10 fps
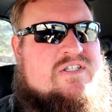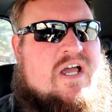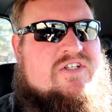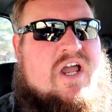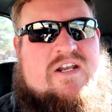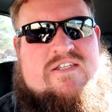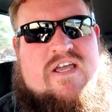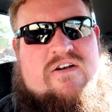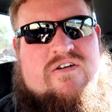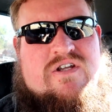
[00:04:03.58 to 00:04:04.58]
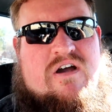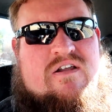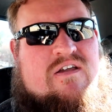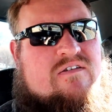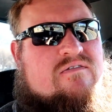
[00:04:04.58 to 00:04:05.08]
it's got Chinese headers
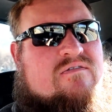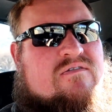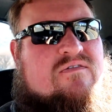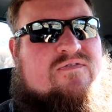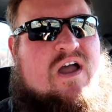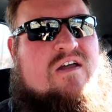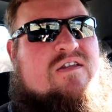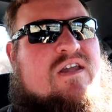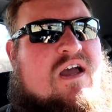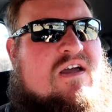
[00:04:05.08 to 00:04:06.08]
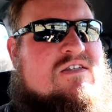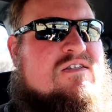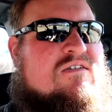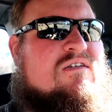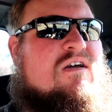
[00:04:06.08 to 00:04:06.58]
on it, if I had to guess.
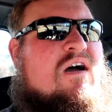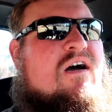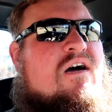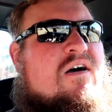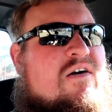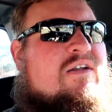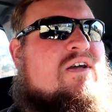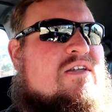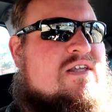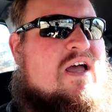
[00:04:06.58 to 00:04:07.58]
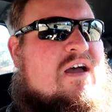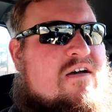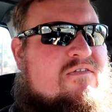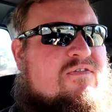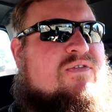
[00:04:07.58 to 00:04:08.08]
It does
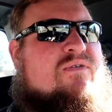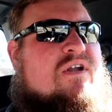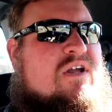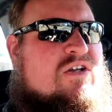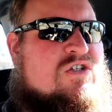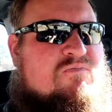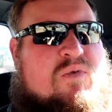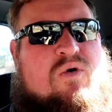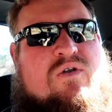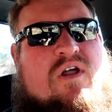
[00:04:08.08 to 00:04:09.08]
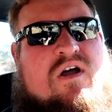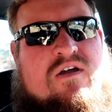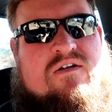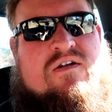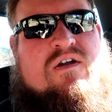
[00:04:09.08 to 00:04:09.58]
have 3-inch
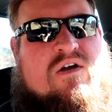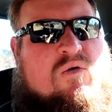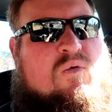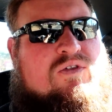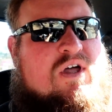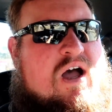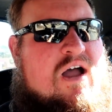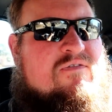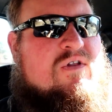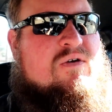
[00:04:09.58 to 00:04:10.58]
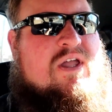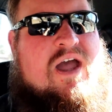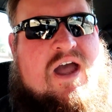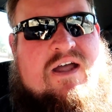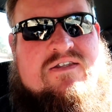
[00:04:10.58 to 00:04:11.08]
Borla with the high flow
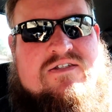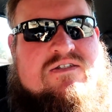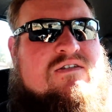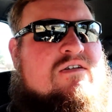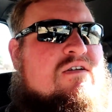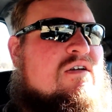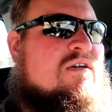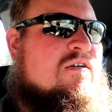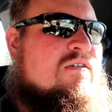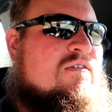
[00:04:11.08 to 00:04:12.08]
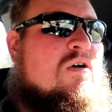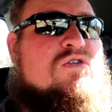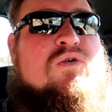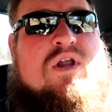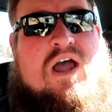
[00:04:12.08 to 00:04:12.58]
cats. No,
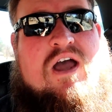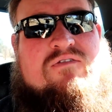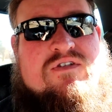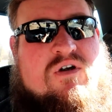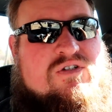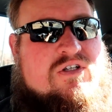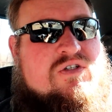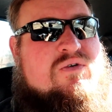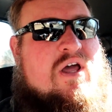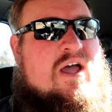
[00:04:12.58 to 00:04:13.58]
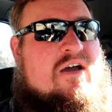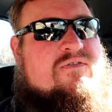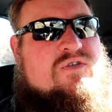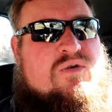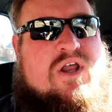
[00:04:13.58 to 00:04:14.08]
2.5. This car's got
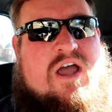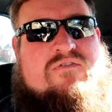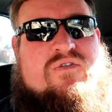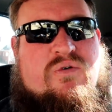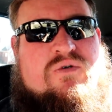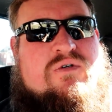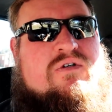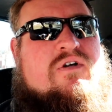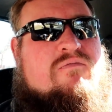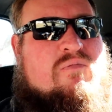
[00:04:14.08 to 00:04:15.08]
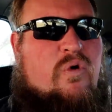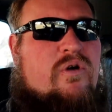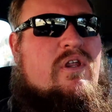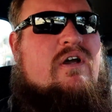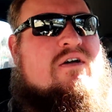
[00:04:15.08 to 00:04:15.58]
2.5. 2.5 dual
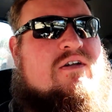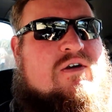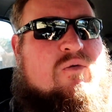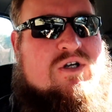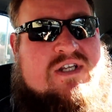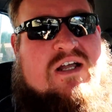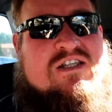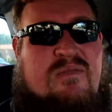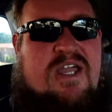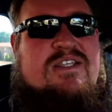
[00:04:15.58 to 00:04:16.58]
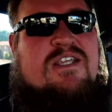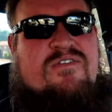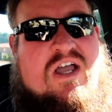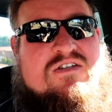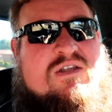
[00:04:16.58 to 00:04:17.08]
Borla, which sounds amazing.
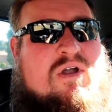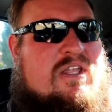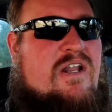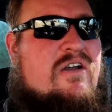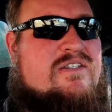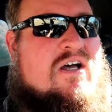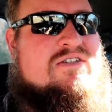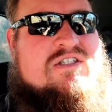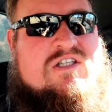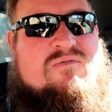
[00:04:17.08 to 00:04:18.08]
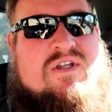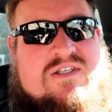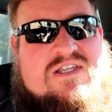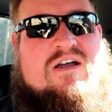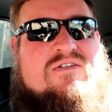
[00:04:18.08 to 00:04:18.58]
If you guys are thinking about getting an exhaust system,
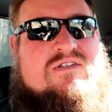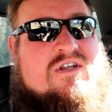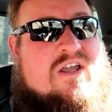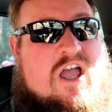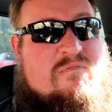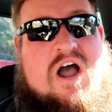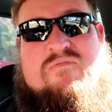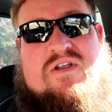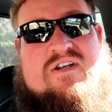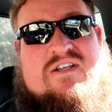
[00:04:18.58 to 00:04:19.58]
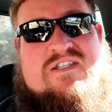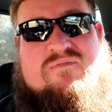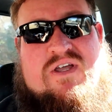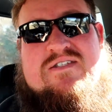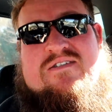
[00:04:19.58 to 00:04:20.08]
it sounds, in my opinion, it's the
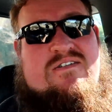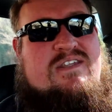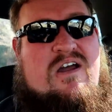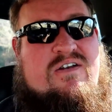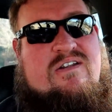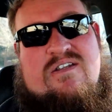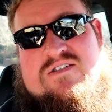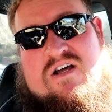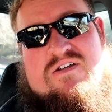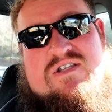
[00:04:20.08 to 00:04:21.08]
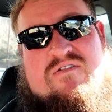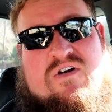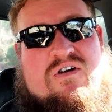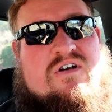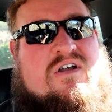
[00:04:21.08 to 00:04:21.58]
best sounding exhaust I've
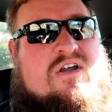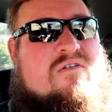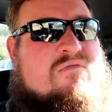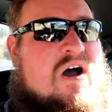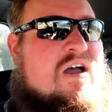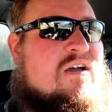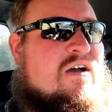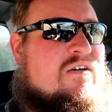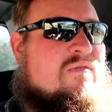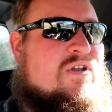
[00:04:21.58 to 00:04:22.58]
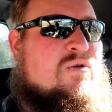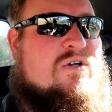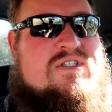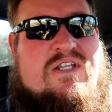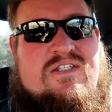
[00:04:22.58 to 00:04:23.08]
heard. My
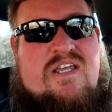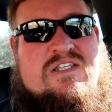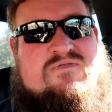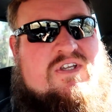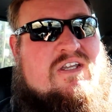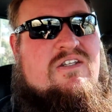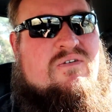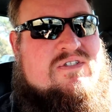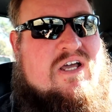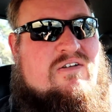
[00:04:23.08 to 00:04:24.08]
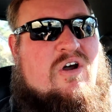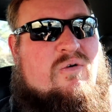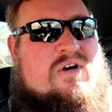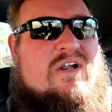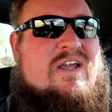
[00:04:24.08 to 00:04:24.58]
newer CTS-V don't sound
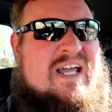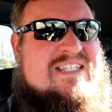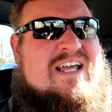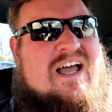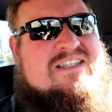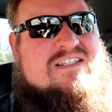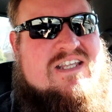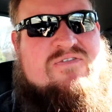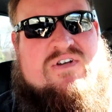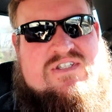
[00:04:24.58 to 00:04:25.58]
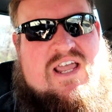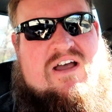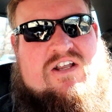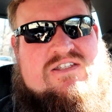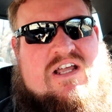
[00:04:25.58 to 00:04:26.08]
nowhere. It has a different
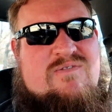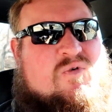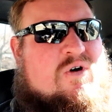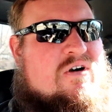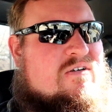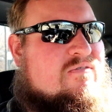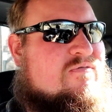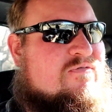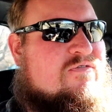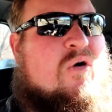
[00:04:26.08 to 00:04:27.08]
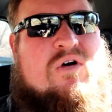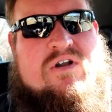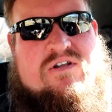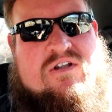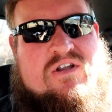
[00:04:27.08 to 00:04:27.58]
sound. It sounds more
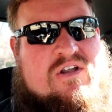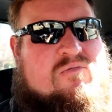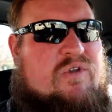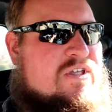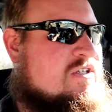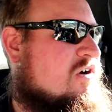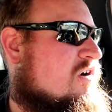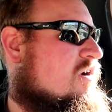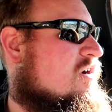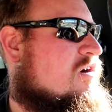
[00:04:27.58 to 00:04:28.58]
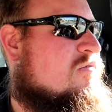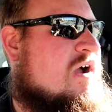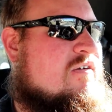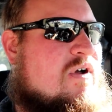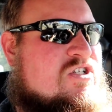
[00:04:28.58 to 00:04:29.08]
foreign. This car here,
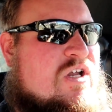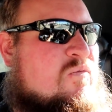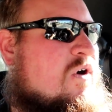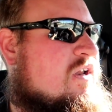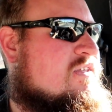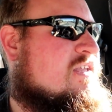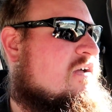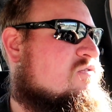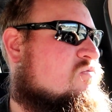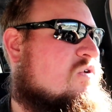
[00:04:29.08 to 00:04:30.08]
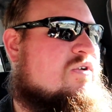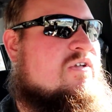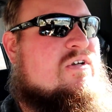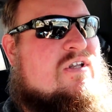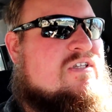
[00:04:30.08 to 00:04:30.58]
my Gen 1, it sounds really
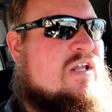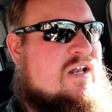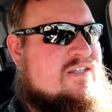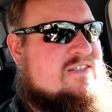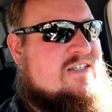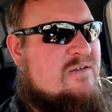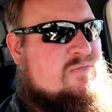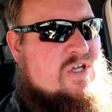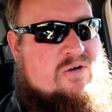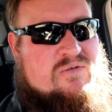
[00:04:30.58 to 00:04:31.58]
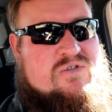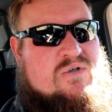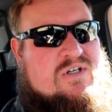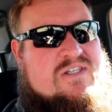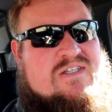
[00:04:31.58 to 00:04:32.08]
good. It's got a nice deep tone
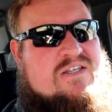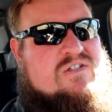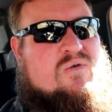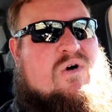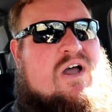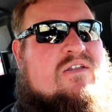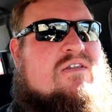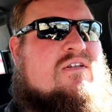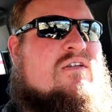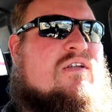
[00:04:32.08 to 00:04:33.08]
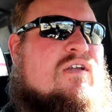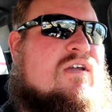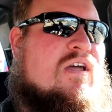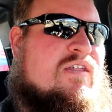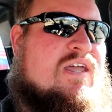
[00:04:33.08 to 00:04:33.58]
to it, and it's nice and quiet
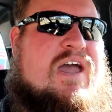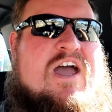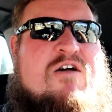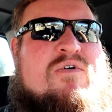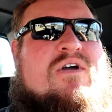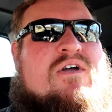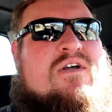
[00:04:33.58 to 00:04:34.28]
in the cab.